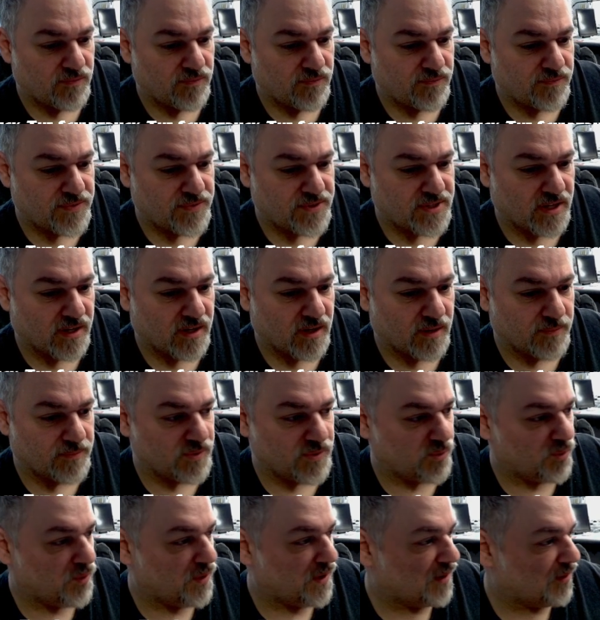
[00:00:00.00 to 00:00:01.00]
set up to
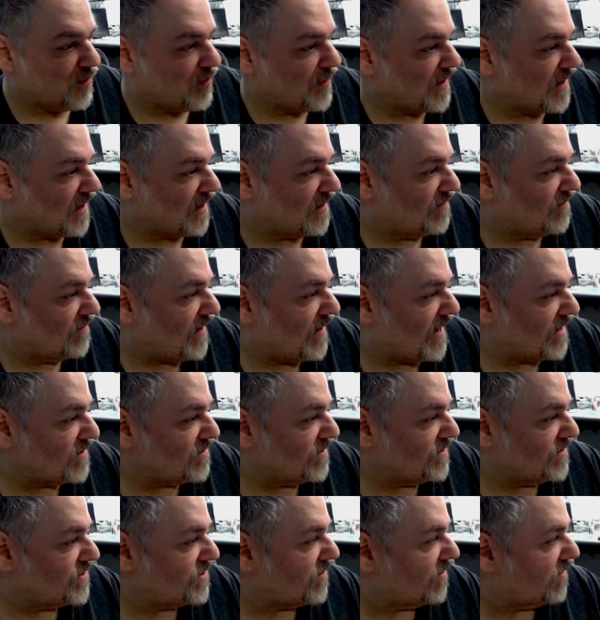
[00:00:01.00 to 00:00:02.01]
where we can
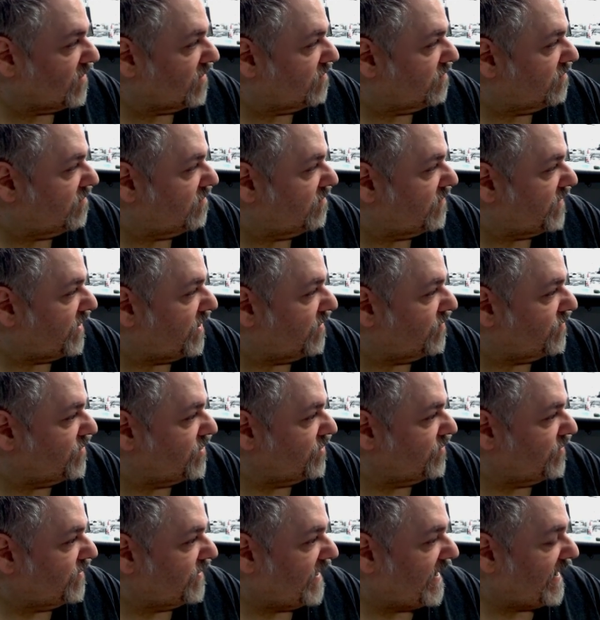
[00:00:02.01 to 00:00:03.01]
actually start,
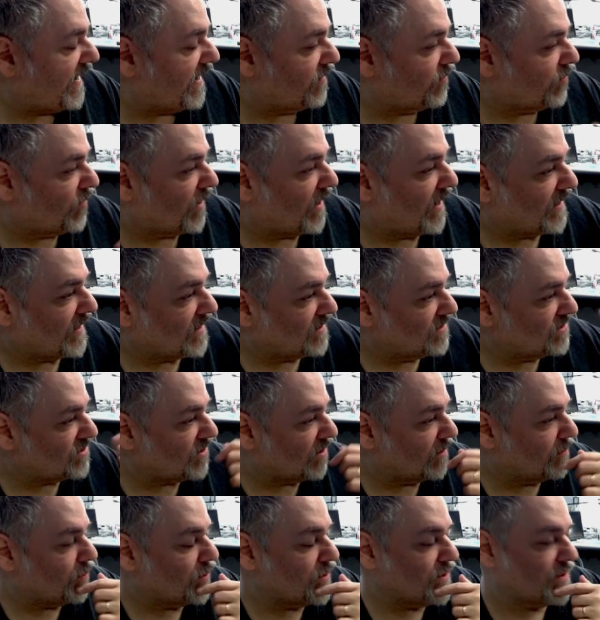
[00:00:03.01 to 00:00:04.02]
doing that, where I can
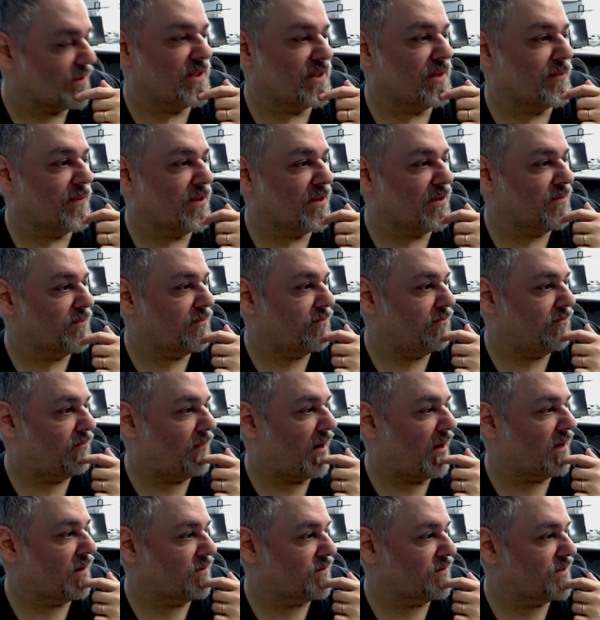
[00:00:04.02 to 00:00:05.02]
start putting some of the
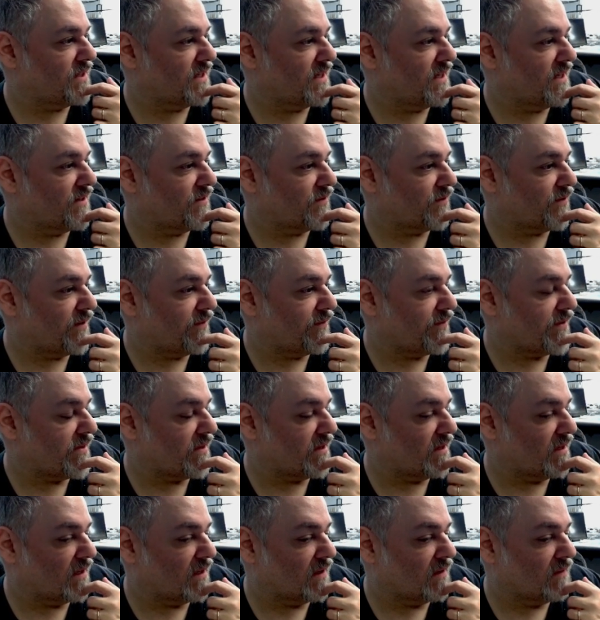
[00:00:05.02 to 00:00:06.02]
models together and everything.